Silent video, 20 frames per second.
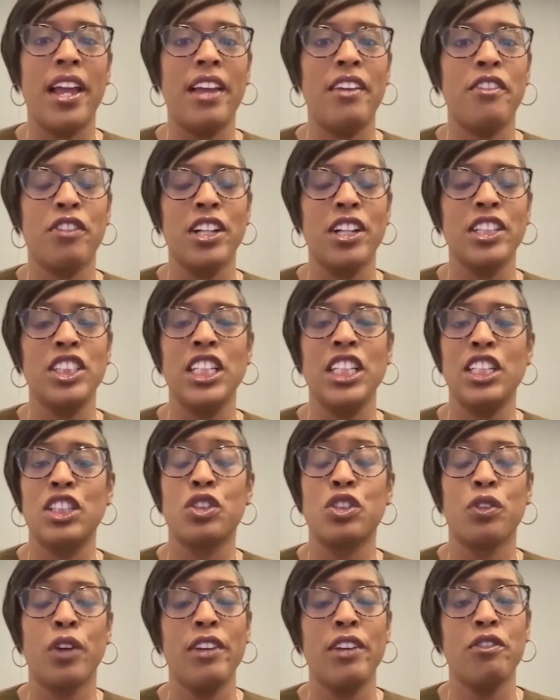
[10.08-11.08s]
A Frenchie
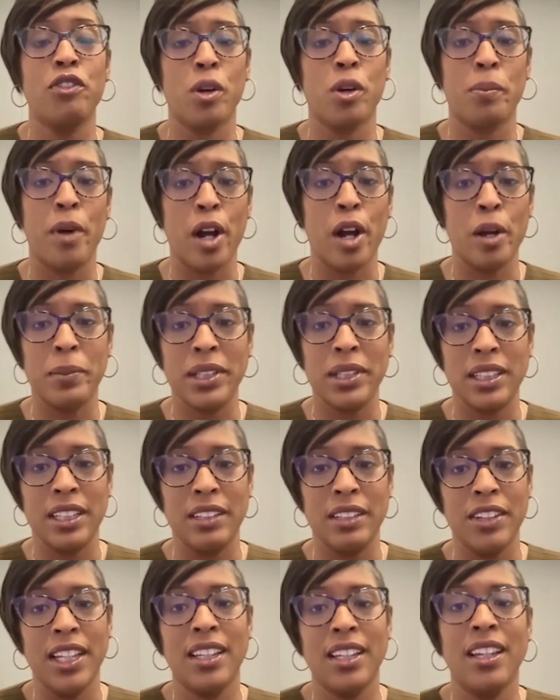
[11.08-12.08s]
is great for apartment
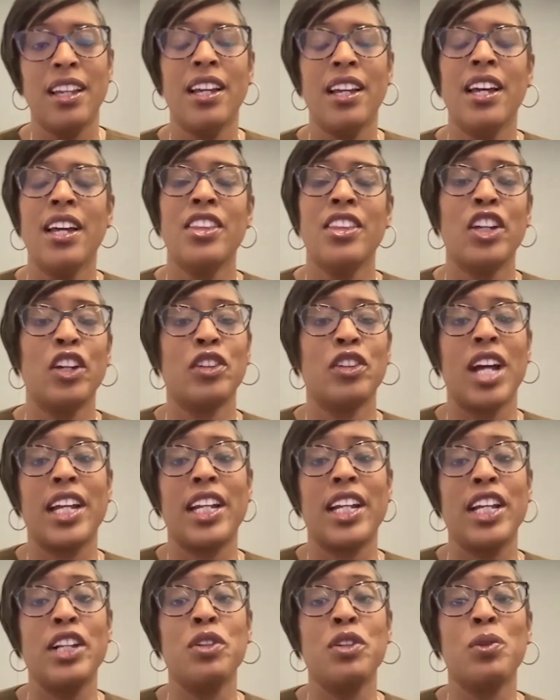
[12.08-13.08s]
living. They're
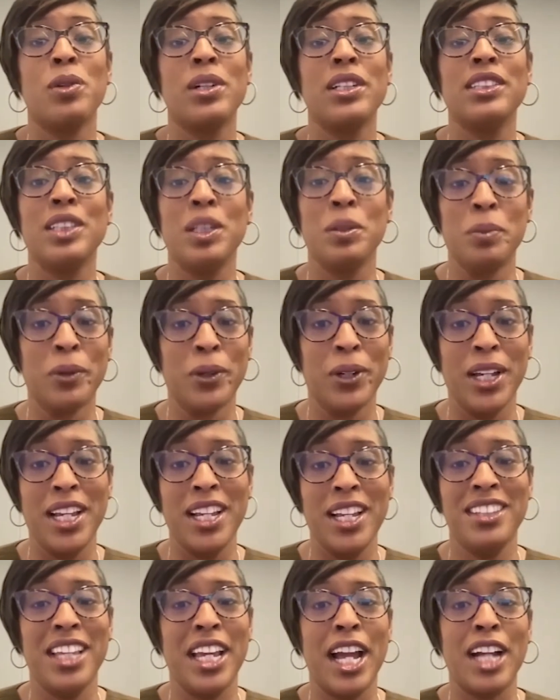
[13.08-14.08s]
not a noisy
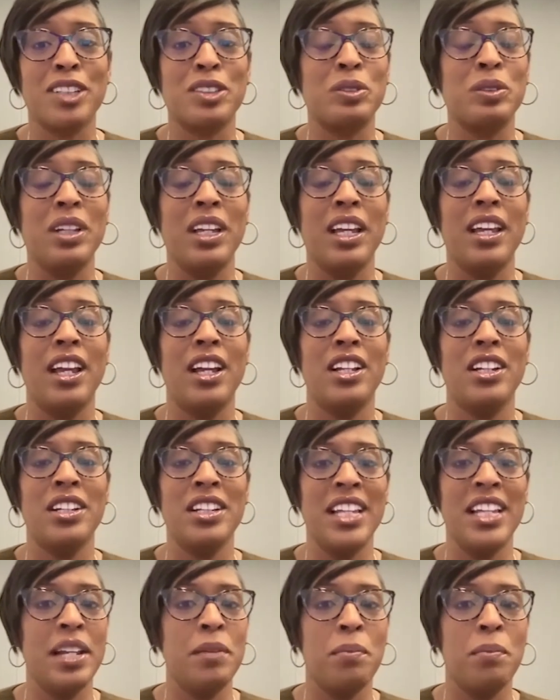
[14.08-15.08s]
breed. They actually
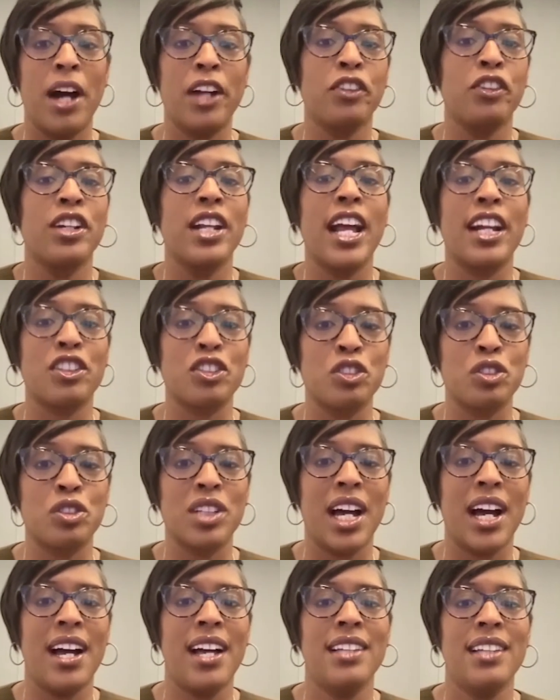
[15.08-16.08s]
need moderate
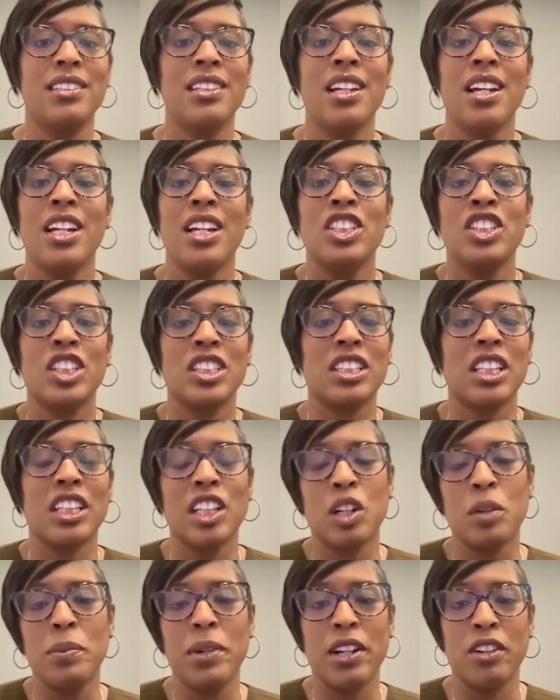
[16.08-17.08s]
exercise, just a
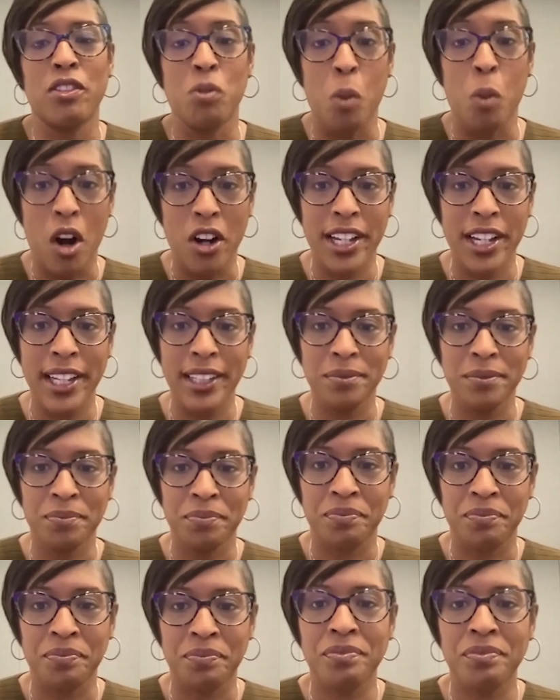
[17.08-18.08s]
little bit of walking,
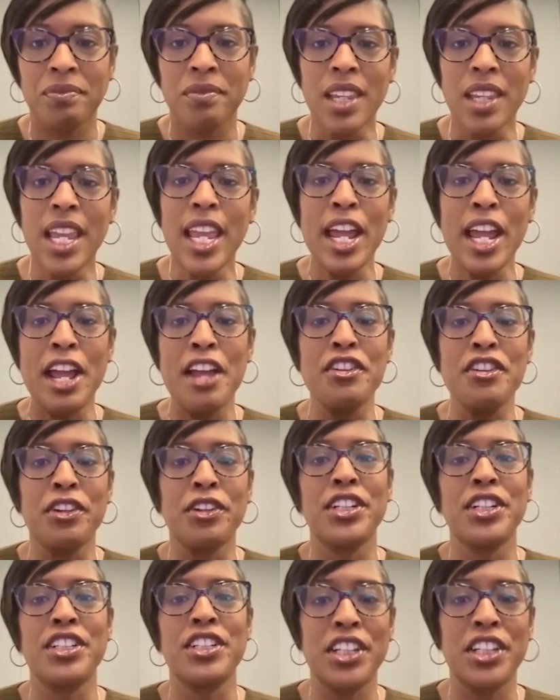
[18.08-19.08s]
and you're
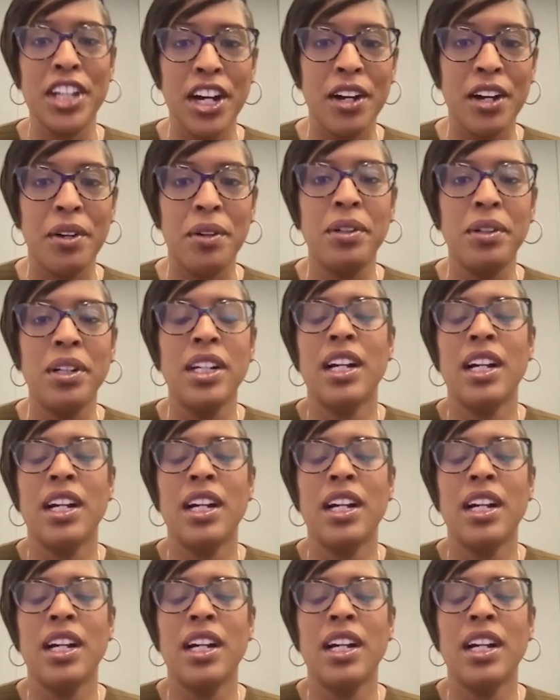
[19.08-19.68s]
good to go.